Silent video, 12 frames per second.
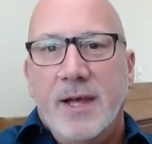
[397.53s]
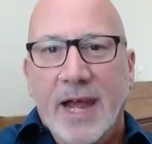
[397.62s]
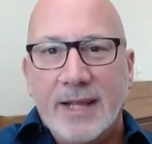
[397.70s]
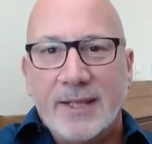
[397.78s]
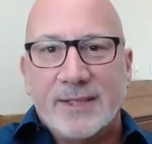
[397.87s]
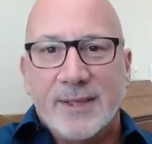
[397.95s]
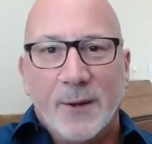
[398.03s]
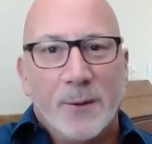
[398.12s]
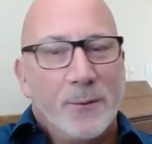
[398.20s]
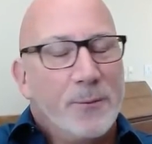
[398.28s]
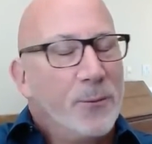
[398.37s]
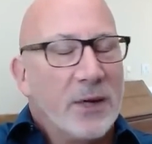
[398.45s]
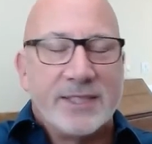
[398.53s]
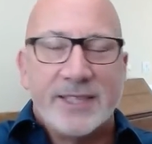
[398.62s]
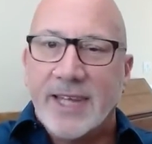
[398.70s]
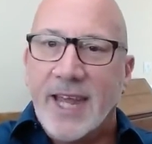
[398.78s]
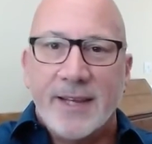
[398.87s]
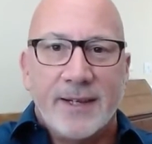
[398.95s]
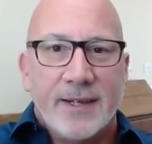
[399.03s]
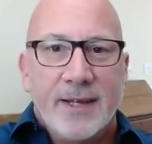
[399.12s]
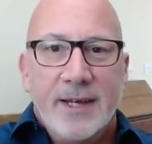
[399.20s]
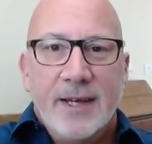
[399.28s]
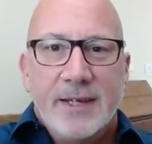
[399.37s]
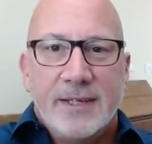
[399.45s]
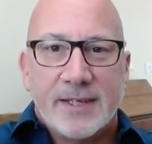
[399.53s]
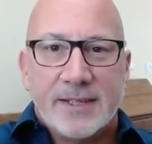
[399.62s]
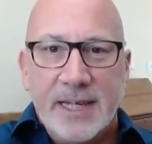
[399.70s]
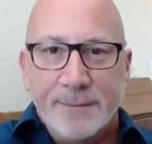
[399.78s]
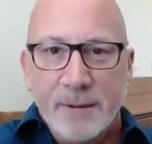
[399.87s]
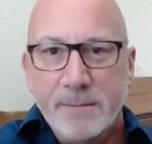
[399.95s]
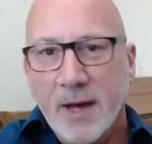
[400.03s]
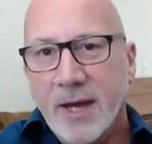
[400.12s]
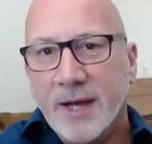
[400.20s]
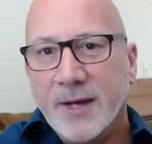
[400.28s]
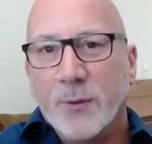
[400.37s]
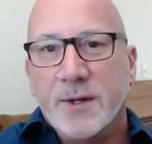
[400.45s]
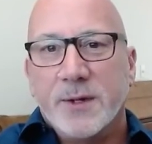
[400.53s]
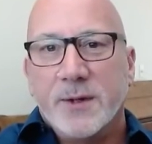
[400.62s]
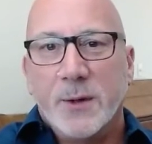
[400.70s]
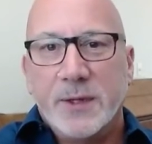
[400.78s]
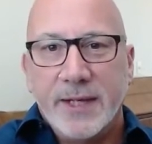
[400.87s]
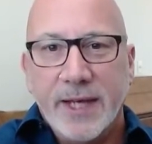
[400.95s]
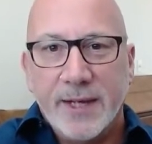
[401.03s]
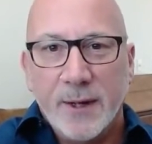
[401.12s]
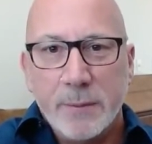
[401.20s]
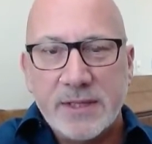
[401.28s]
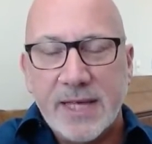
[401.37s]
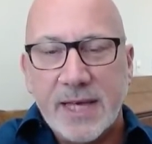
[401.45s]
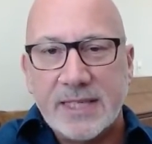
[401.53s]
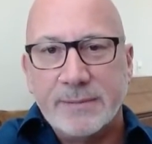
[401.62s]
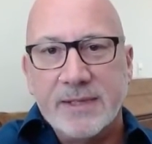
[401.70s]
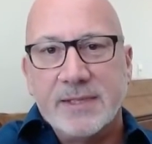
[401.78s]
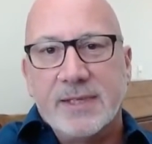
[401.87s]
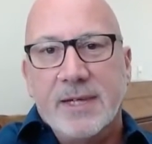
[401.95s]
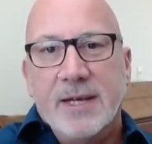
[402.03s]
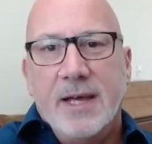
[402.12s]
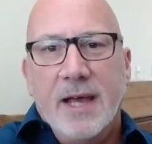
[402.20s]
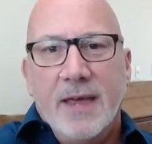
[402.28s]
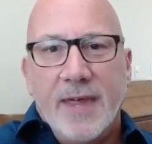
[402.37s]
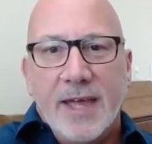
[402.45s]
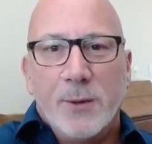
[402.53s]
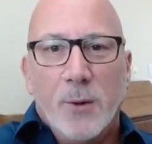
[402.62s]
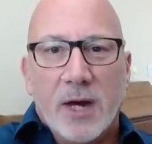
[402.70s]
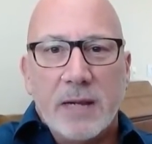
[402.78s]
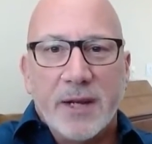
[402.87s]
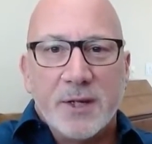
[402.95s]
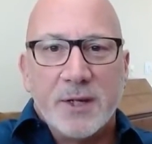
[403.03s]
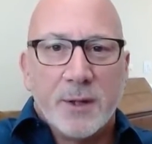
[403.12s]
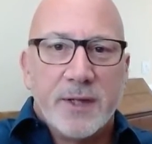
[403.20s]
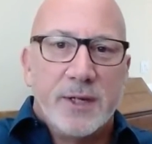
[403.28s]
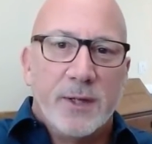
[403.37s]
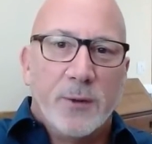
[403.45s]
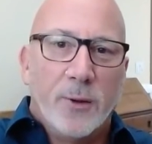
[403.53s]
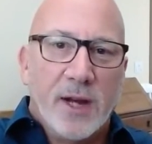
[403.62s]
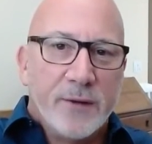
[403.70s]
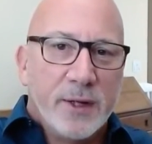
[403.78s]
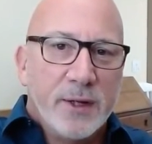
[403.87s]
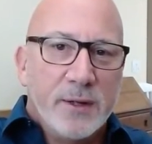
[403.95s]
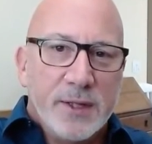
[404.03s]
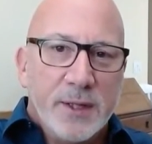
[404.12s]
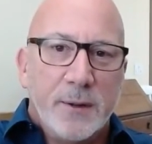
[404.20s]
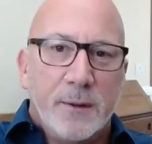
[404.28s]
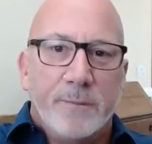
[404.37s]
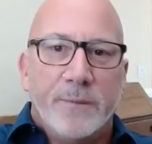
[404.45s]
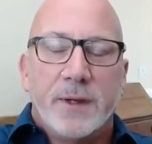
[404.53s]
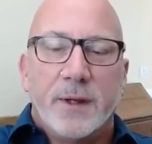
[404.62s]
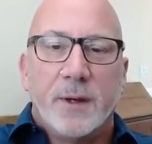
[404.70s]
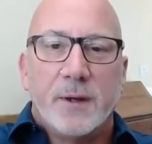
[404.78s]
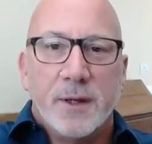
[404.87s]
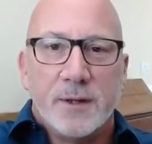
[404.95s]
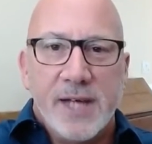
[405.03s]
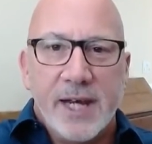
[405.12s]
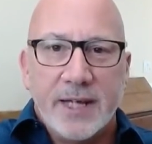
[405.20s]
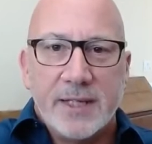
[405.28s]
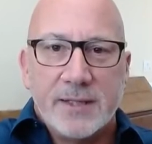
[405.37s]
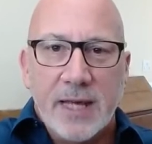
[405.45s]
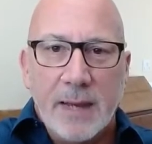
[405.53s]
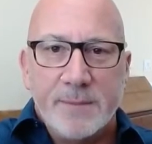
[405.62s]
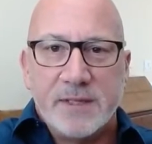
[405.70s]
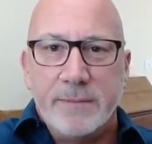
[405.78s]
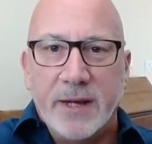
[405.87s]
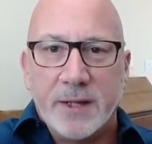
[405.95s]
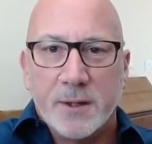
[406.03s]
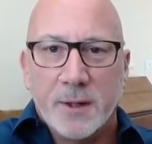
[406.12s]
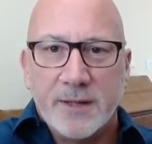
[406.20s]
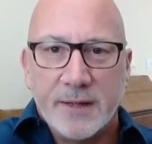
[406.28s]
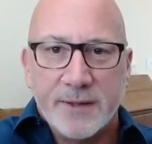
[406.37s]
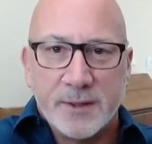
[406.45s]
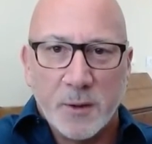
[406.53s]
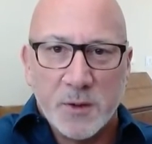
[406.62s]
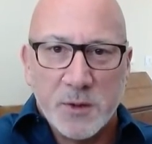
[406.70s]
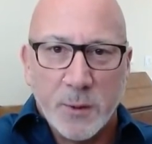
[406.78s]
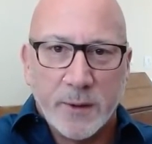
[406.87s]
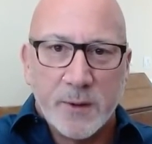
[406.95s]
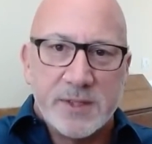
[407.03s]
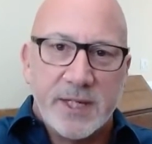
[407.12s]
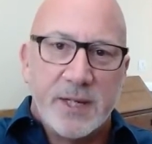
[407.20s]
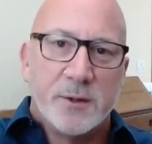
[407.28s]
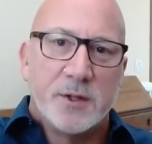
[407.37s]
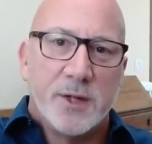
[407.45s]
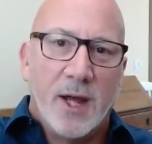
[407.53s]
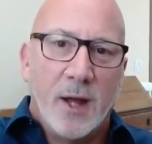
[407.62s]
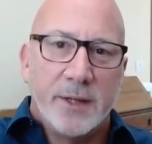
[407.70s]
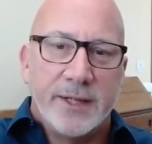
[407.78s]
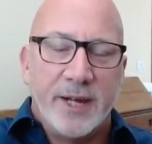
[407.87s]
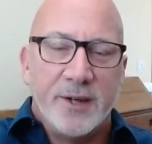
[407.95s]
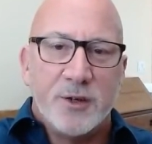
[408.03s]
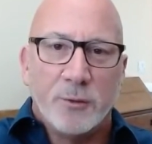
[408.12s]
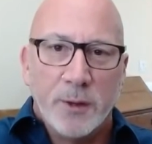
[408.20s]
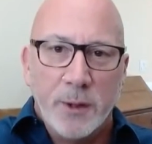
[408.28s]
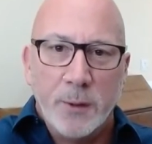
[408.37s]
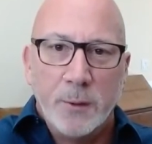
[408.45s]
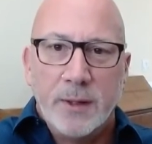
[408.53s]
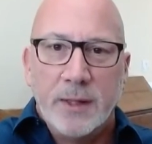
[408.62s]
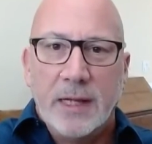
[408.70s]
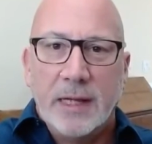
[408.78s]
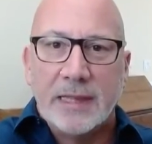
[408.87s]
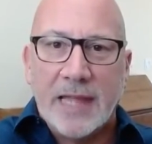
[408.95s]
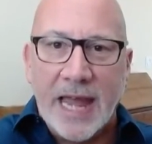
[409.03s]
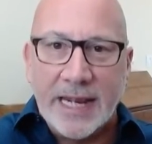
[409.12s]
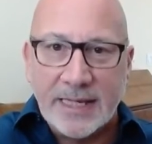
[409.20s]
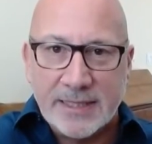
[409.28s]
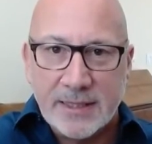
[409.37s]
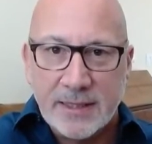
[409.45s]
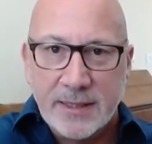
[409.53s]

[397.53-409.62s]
And so, once again, just keep in mind when you're doing the in-home assessment that you want to make sure that whatever you do, you're taking steps to make sure that the social worker sees your child in a true light,